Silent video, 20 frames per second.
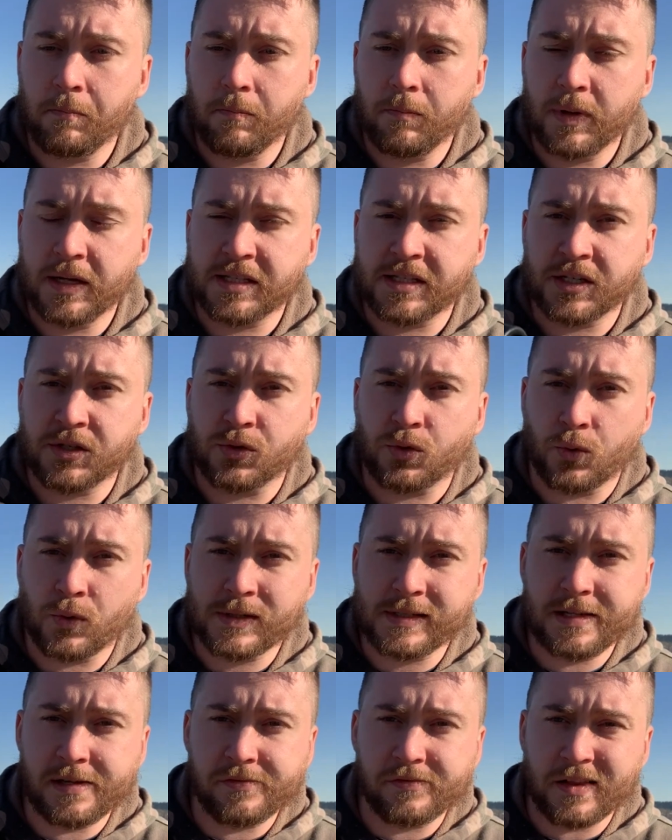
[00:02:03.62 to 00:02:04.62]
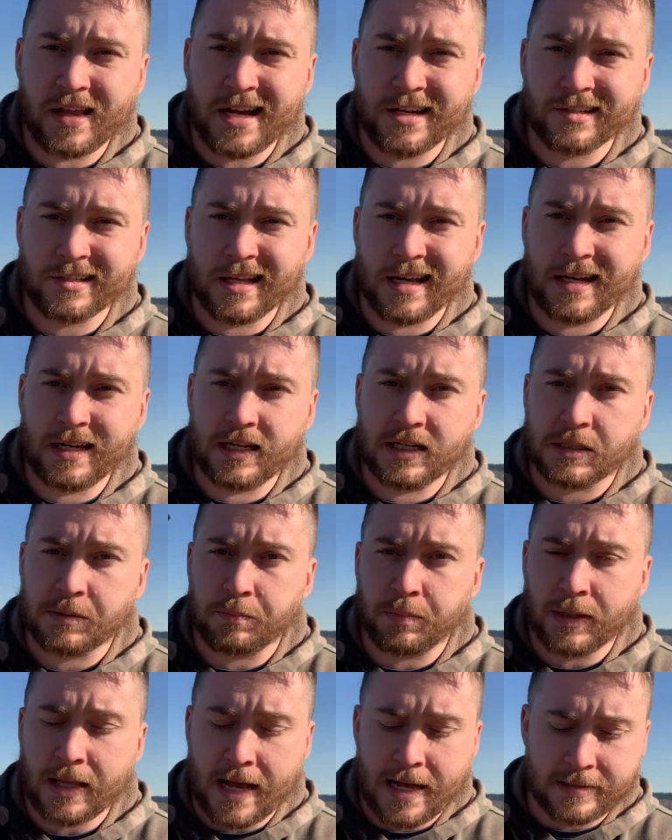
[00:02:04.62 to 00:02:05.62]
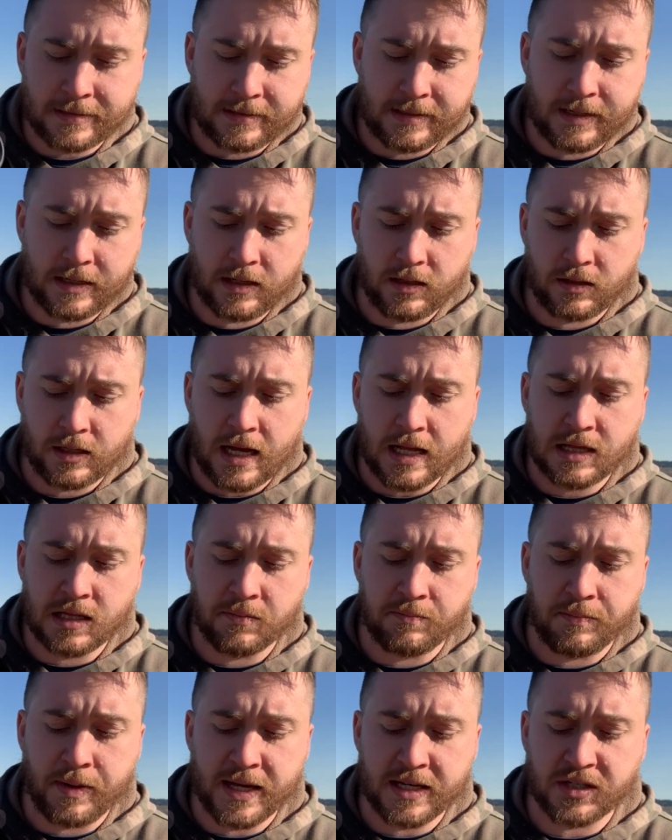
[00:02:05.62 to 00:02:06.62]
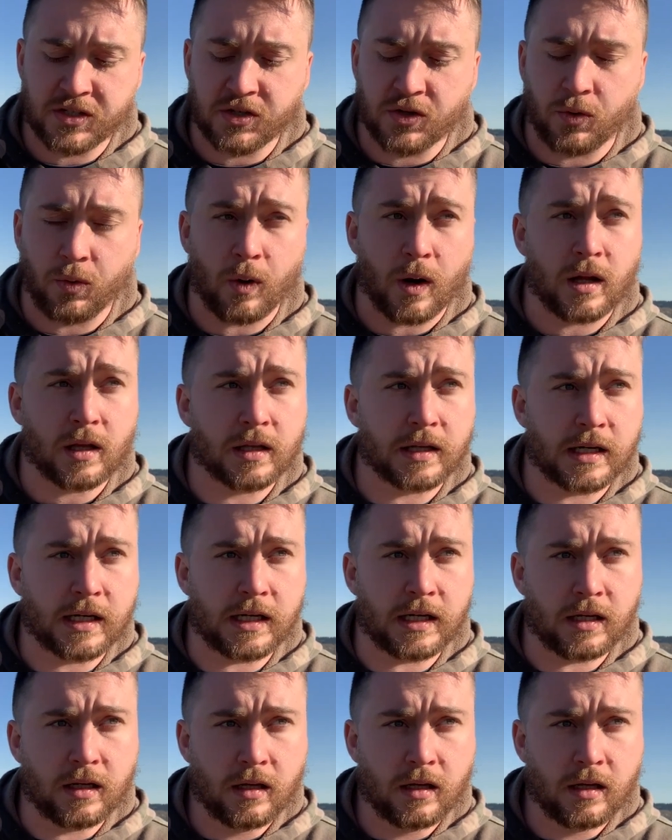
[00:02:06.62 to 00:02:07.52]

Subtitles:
It's a Dorsey flashlight. It's plastic, not the best quality,